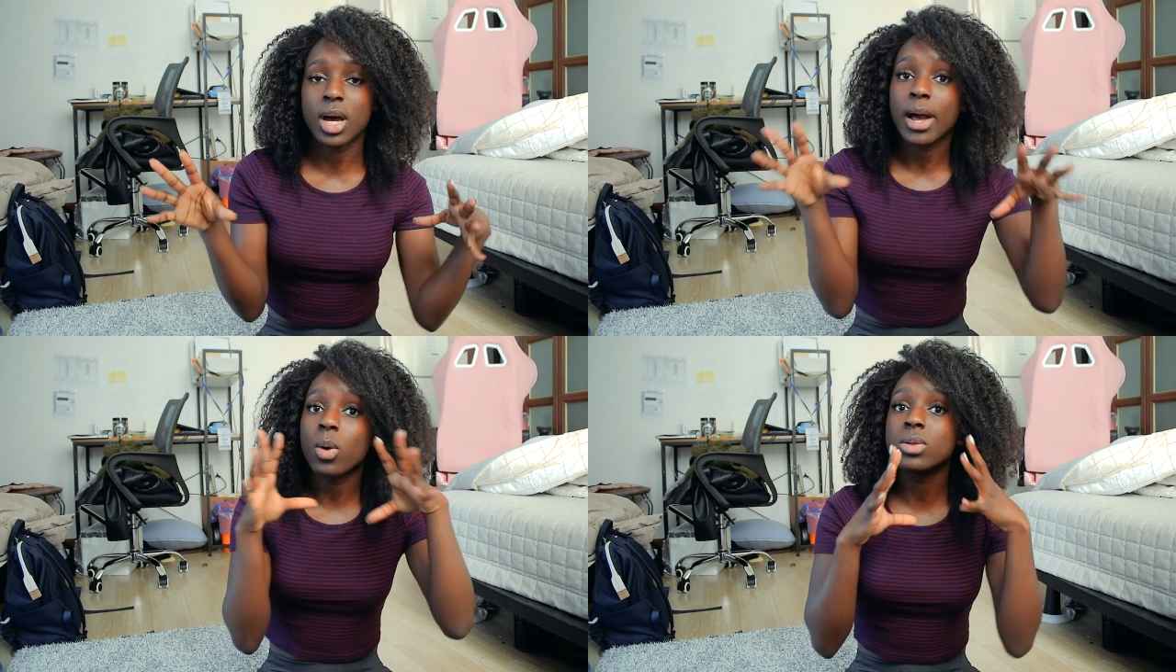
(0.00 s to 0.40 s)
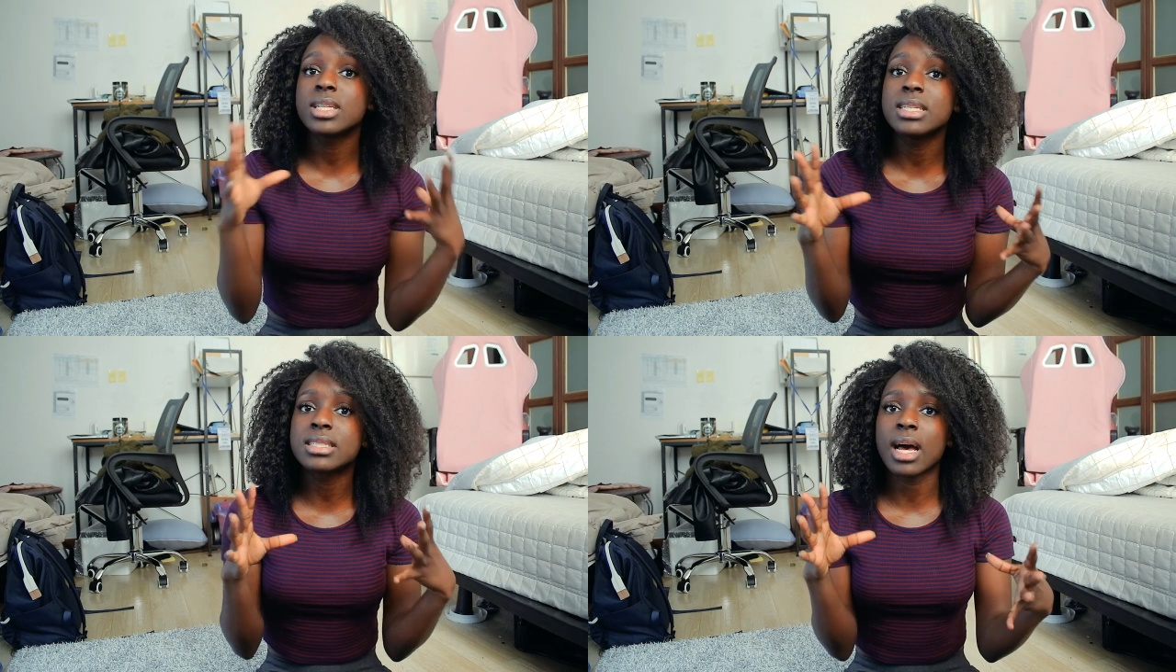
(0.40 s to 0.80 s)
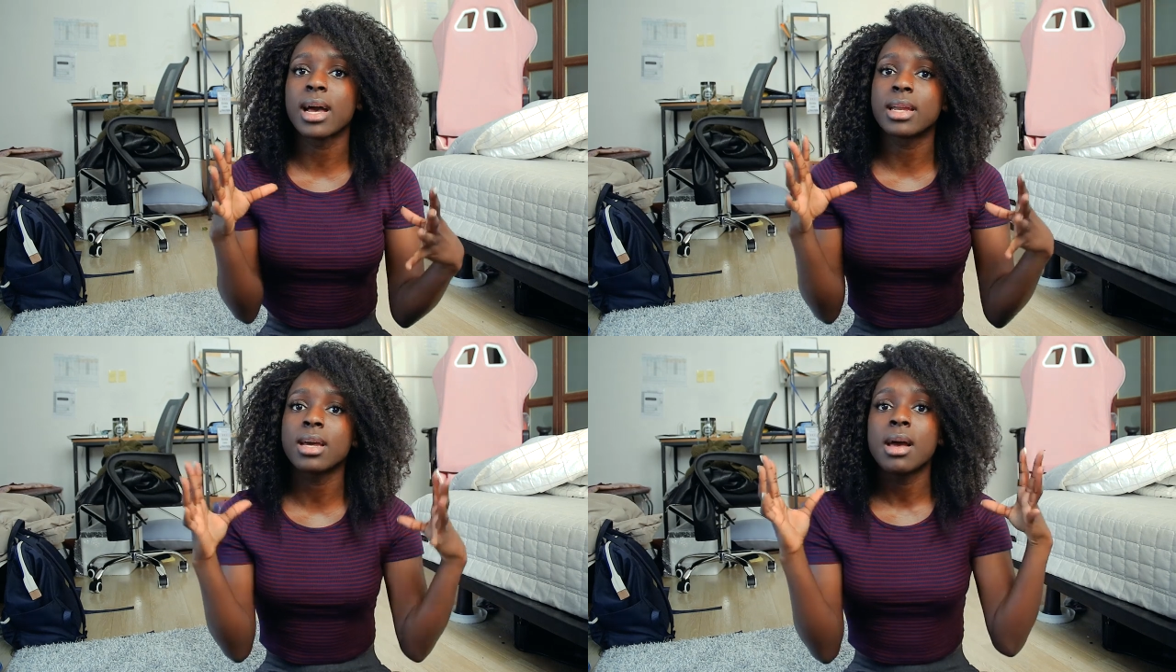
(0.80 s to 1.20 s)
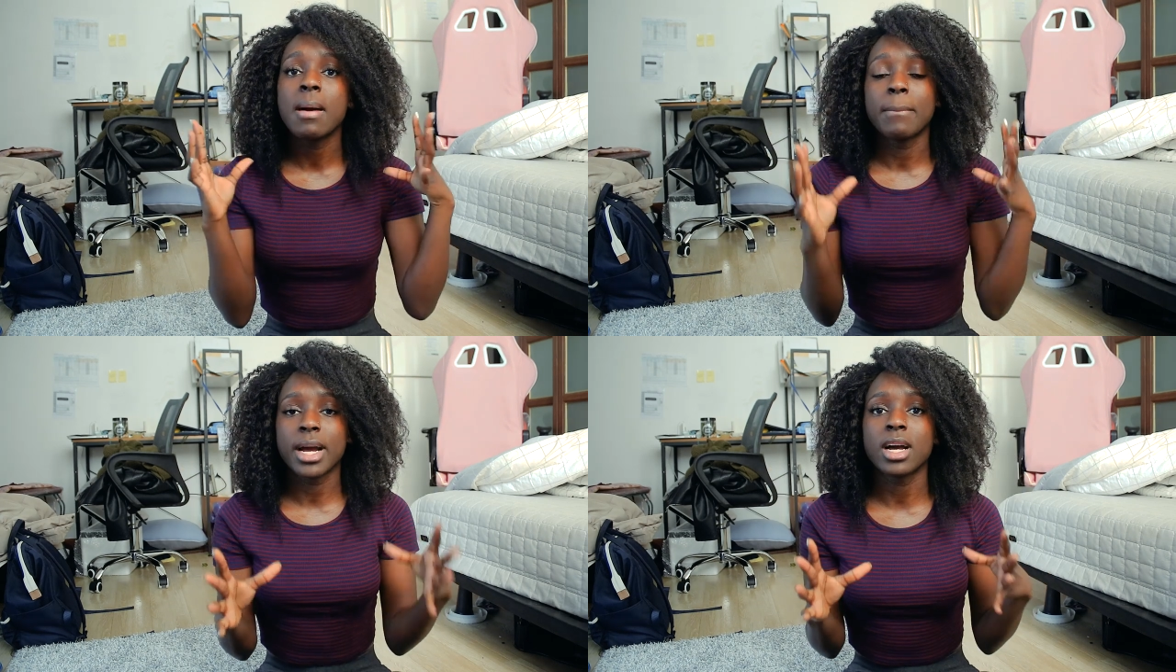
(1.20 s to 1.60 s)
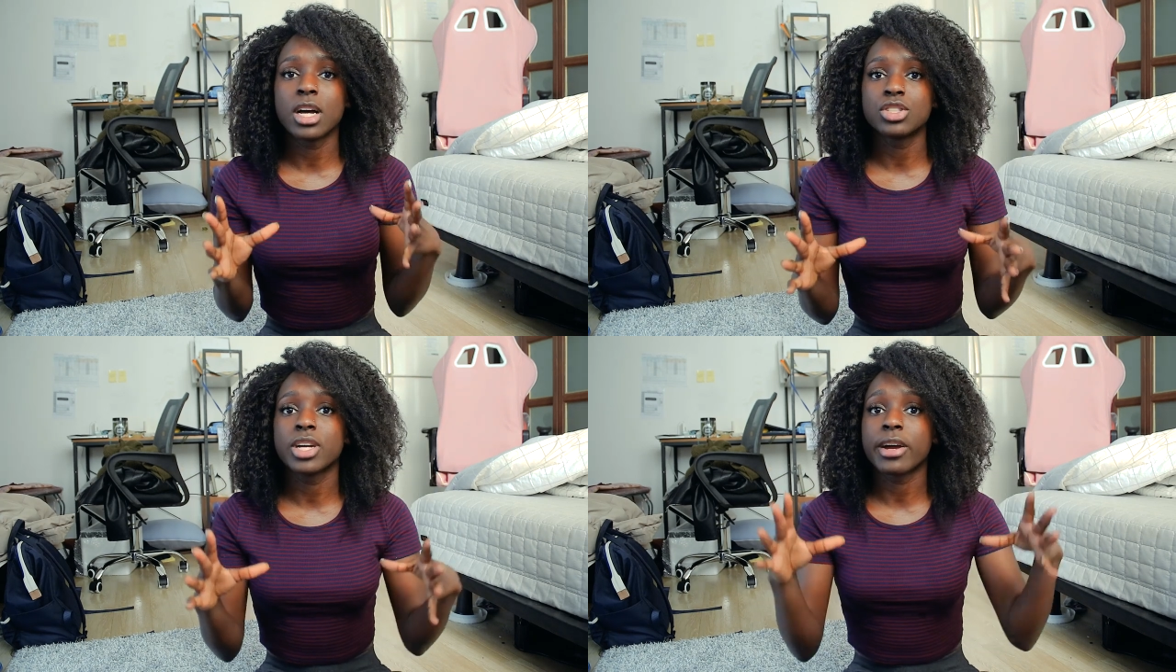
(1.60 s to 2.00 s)
So I only signed my
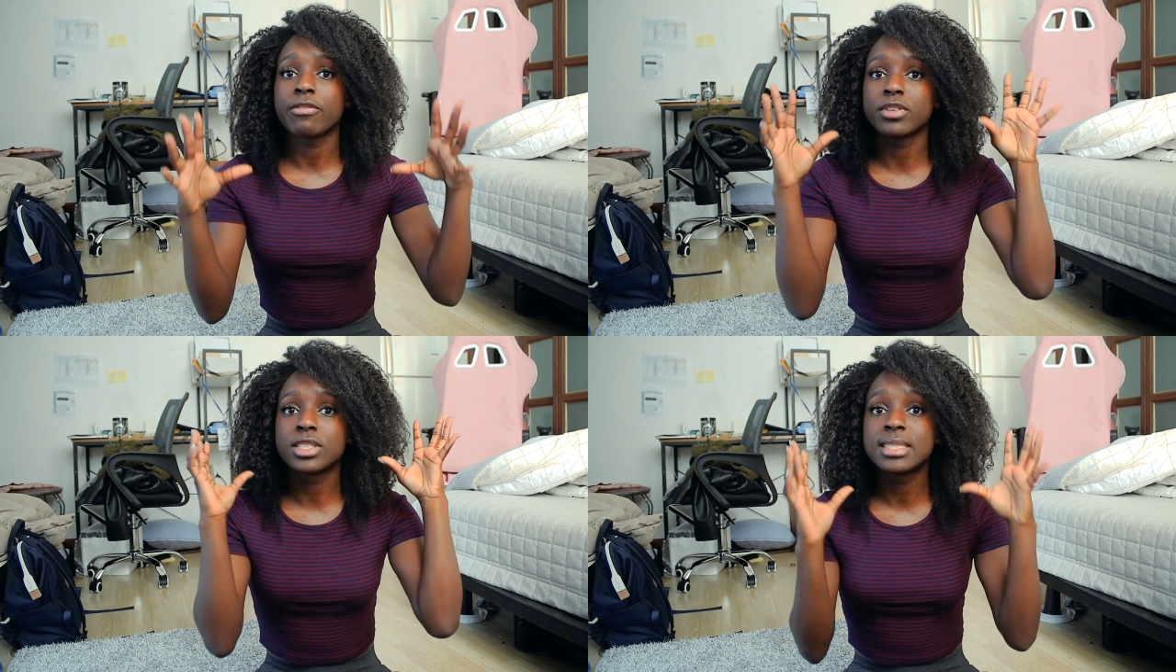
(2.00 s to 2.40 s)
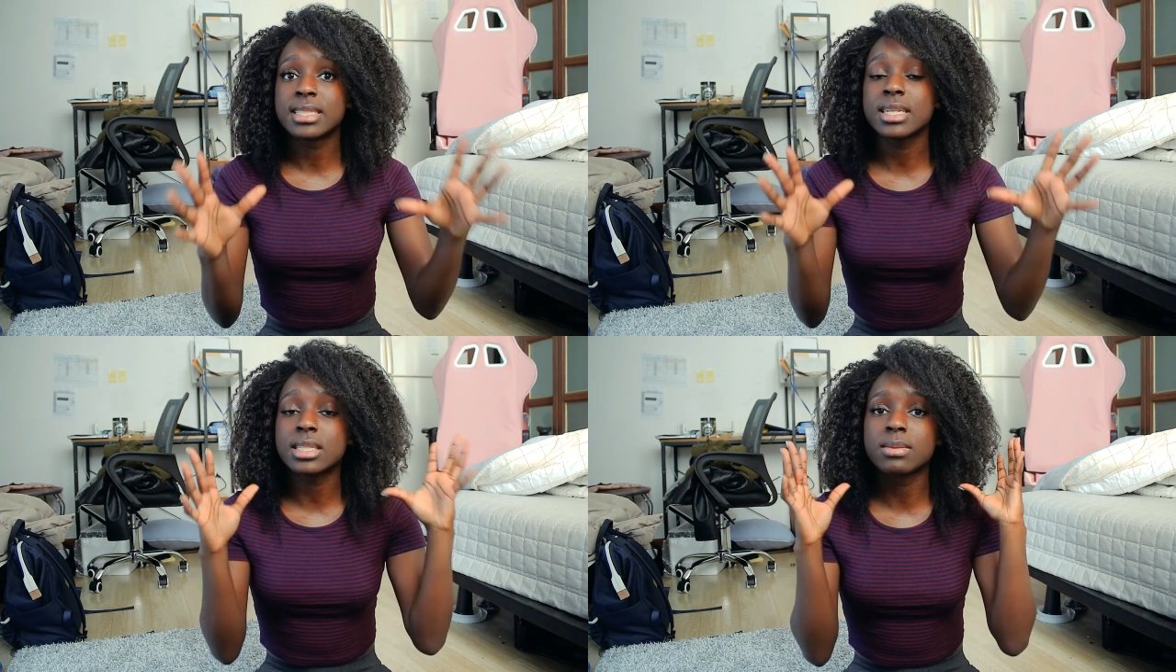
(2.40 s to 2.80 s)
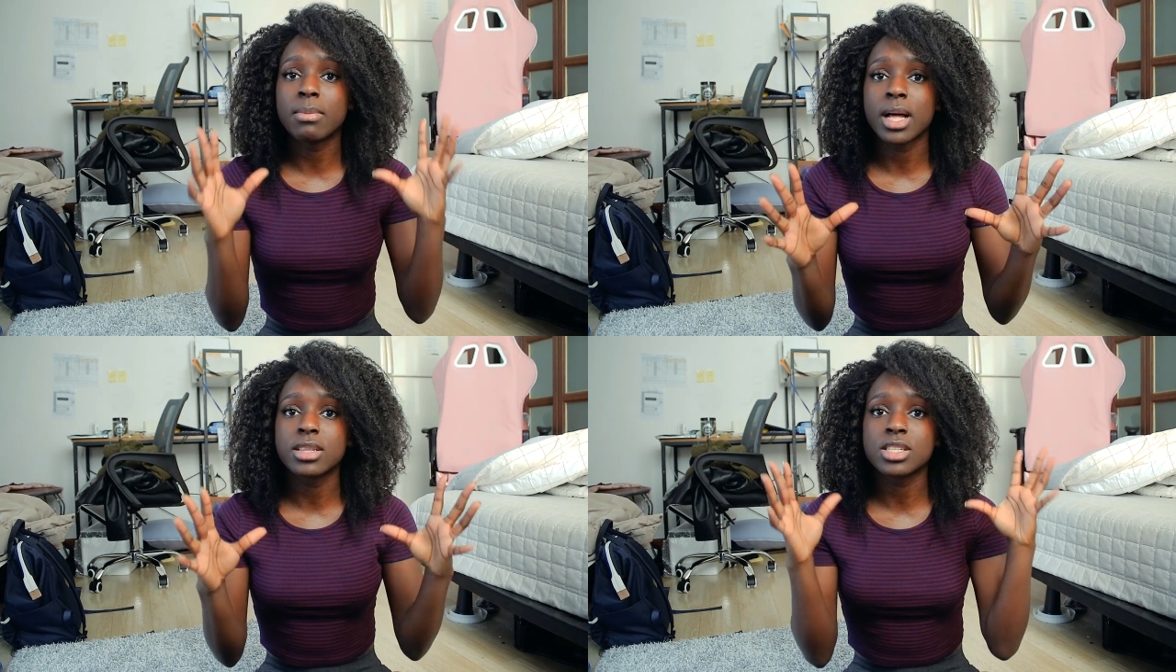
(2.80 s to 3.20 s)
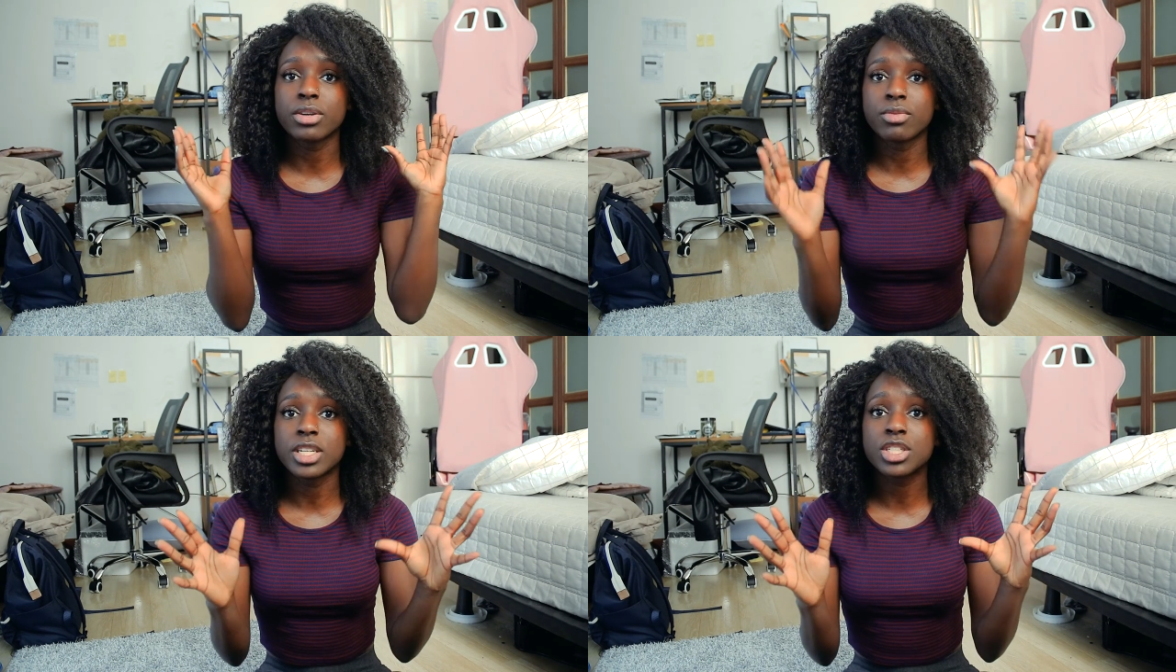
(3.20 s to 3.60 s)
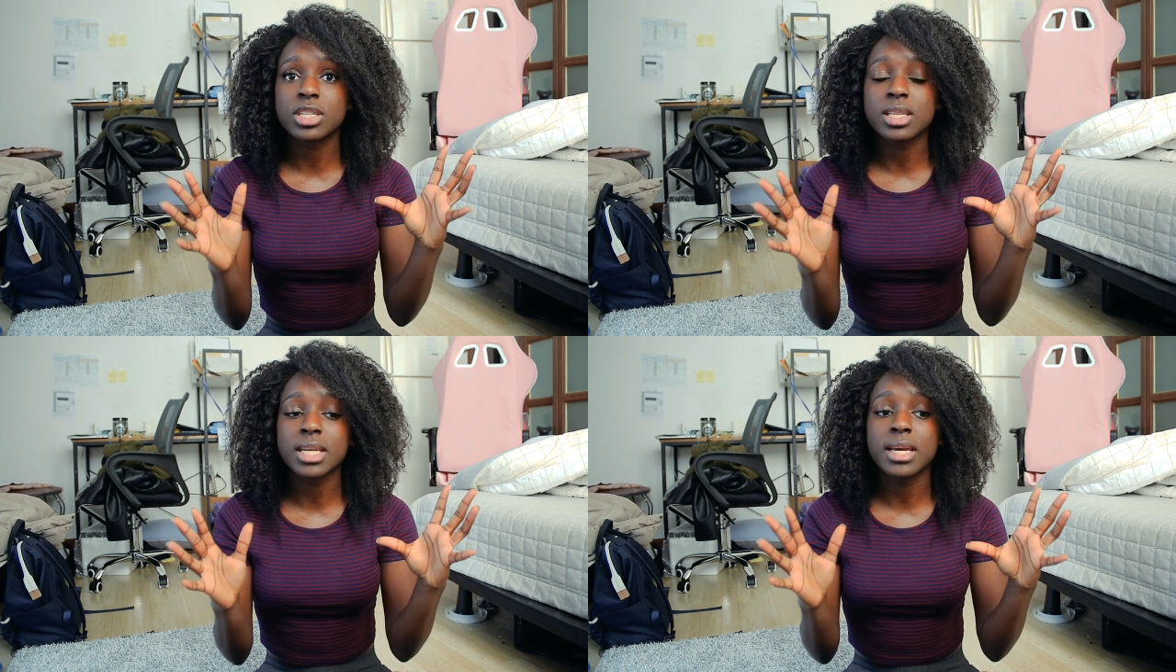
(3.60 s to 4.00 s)
contract for 6 months
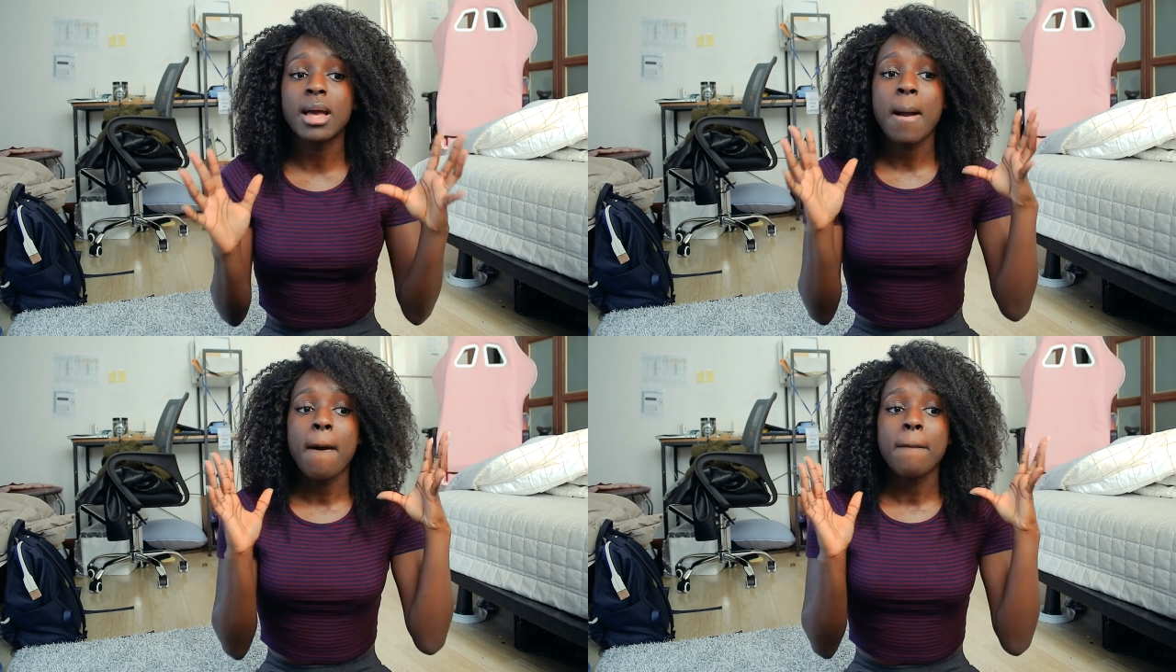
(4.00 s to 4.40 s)
originally,